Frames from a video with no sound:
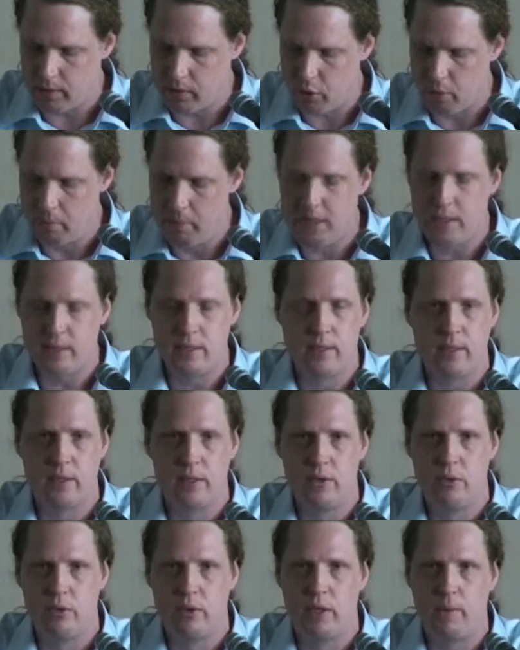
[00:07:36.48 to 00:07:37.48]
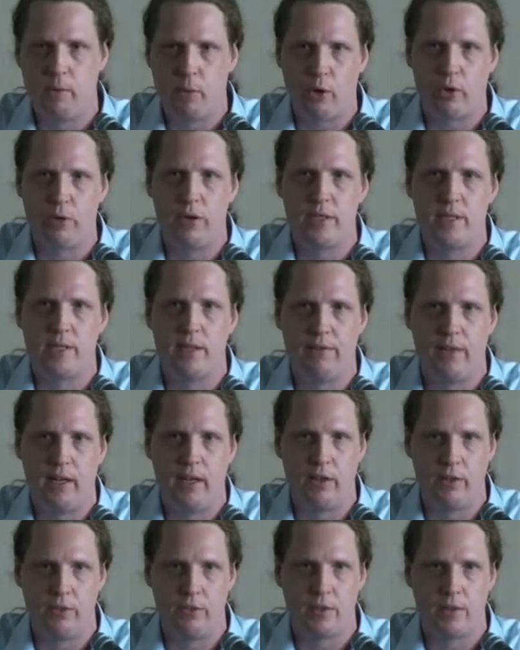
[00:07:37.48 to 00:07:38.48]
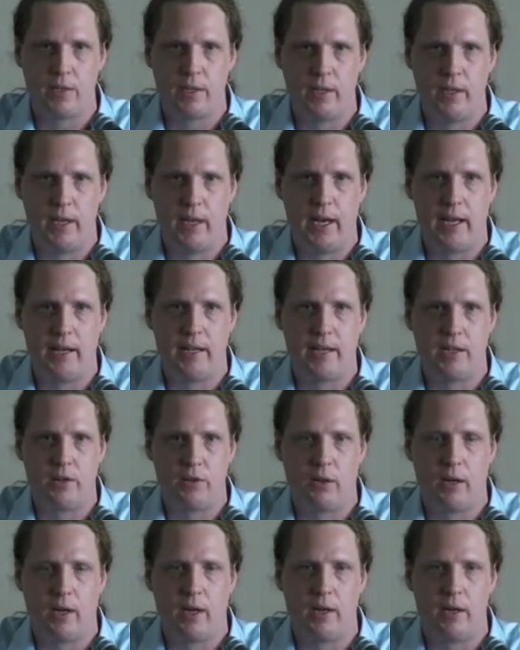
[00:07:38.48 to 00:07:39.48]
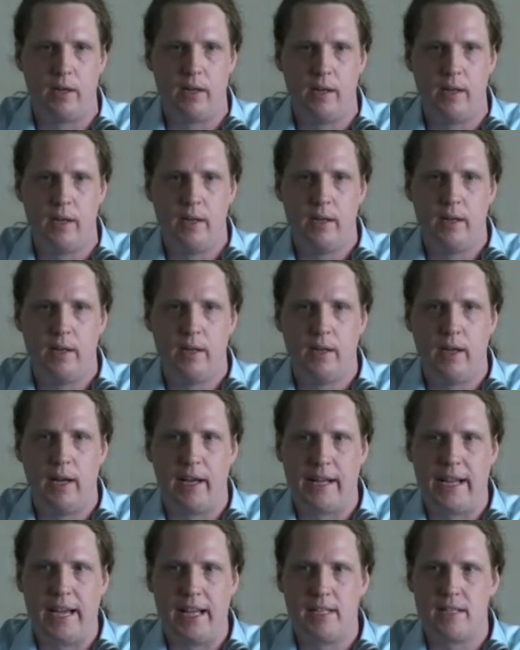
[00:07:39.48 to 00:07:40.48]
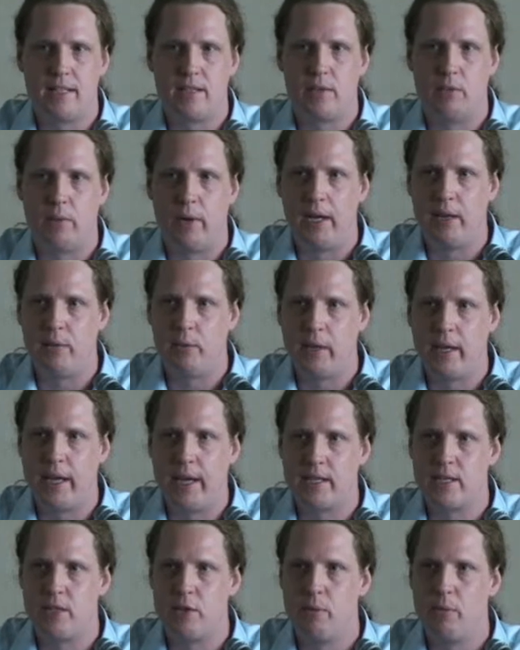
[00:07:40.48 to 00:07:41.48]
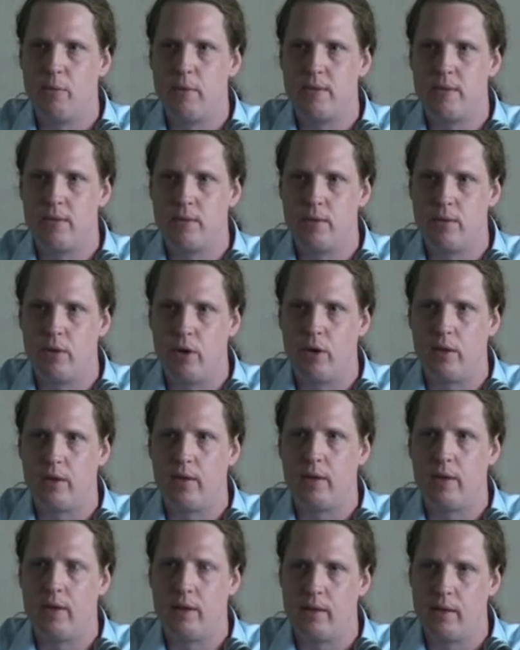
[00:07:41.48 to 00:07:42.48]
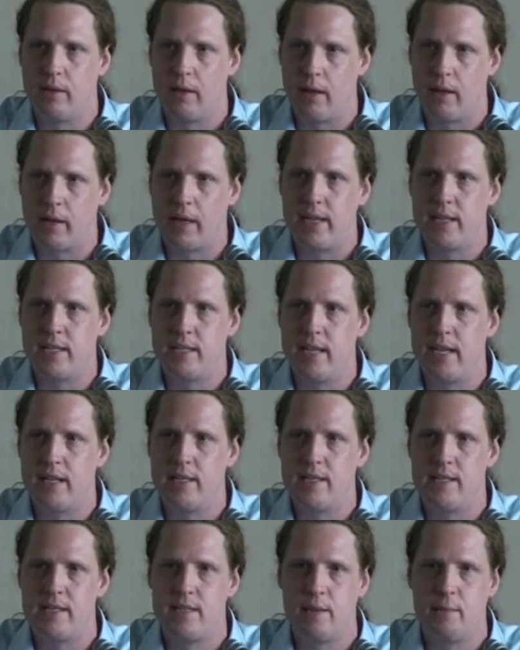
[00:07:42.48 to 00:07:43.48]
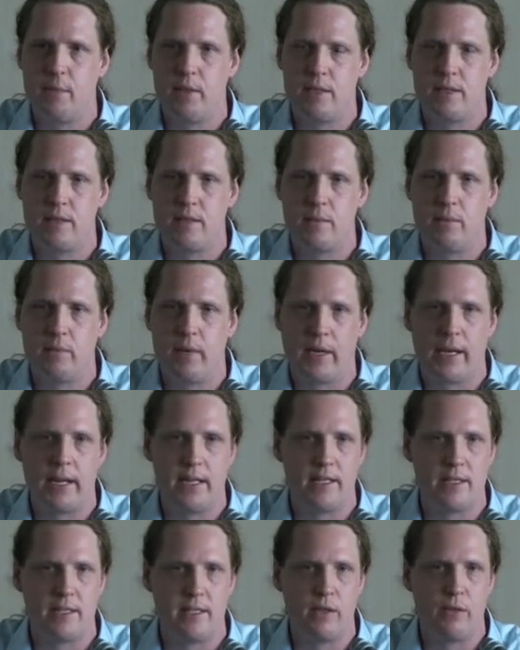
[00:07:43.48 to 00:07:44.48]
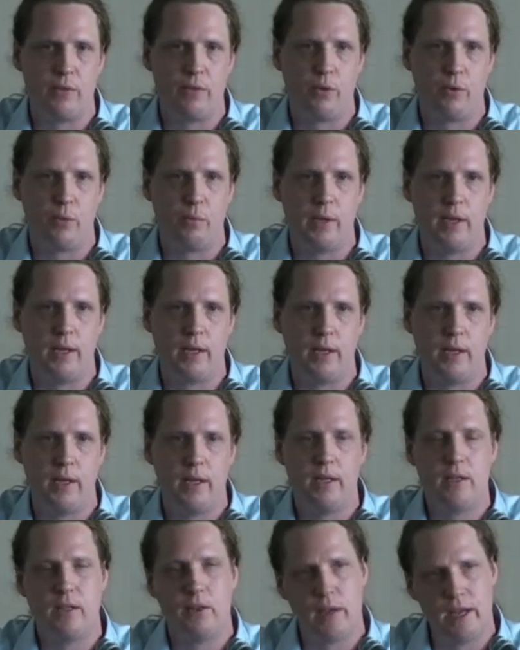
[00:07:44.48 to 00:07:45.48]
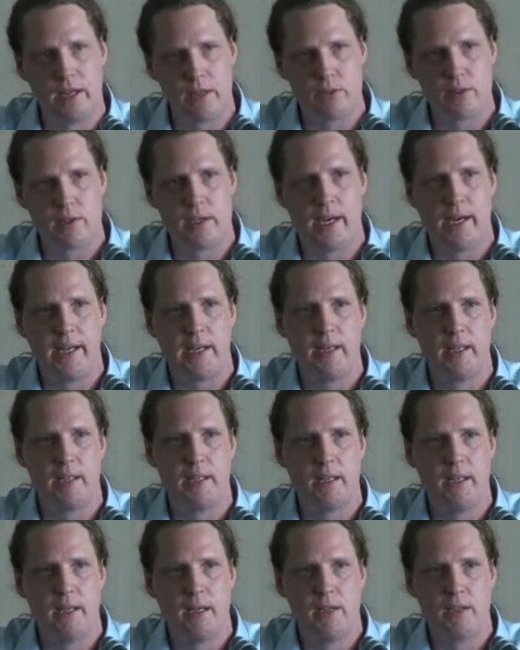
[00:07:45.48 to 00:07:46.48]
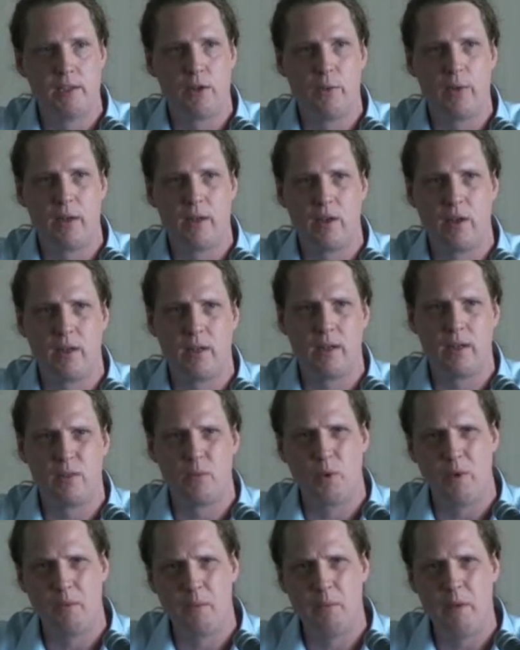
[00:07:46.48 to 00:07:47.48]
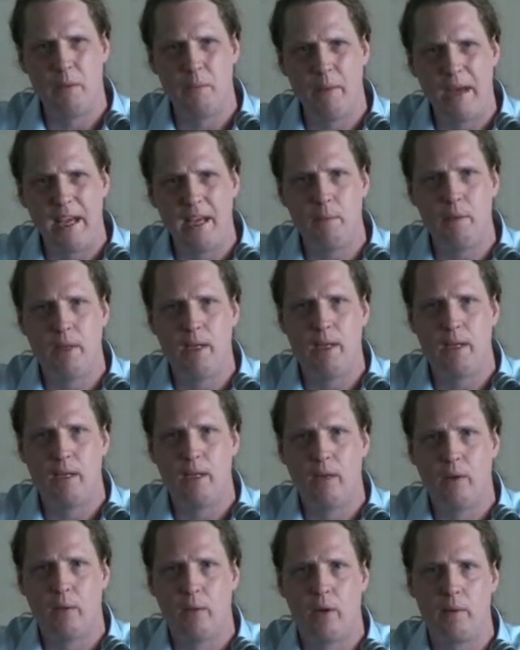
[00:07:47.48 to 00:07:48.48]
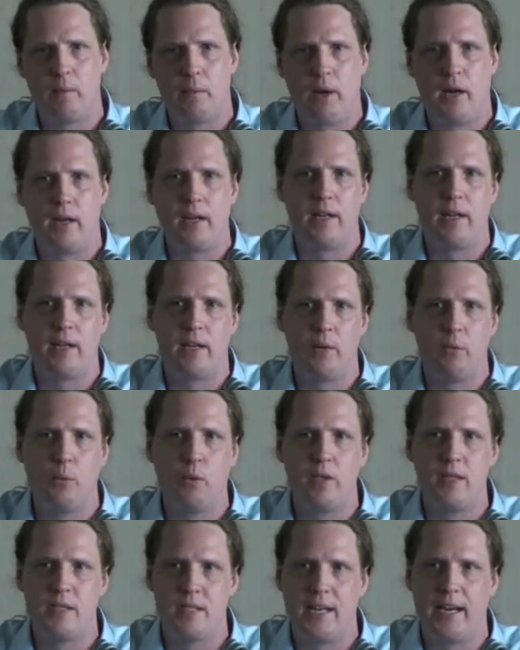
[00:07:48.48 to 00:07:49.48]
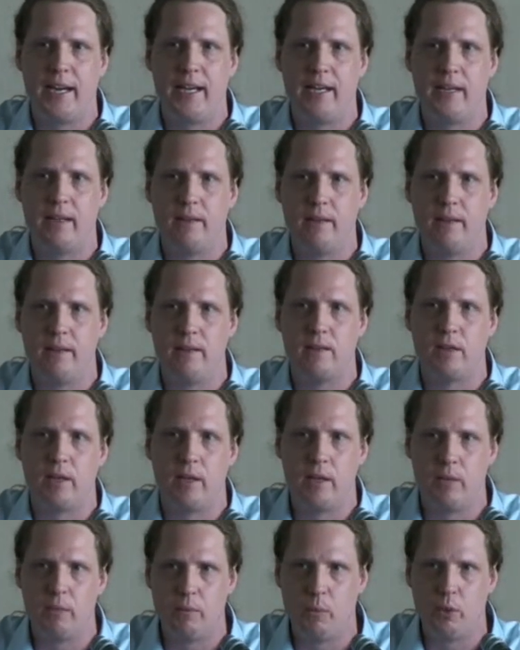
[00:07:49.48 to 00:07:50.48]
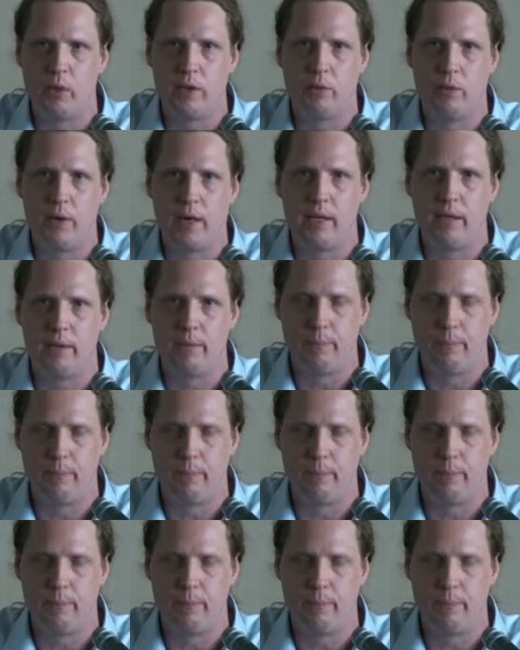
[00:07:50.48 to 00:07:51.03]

commit to democracy values and that you are against right-wing extremism, so against anti-Semitism, against xenophobia. You need to sign it. So we thought that would be maybe one part that they wouldn't sign, so they wouldn't run.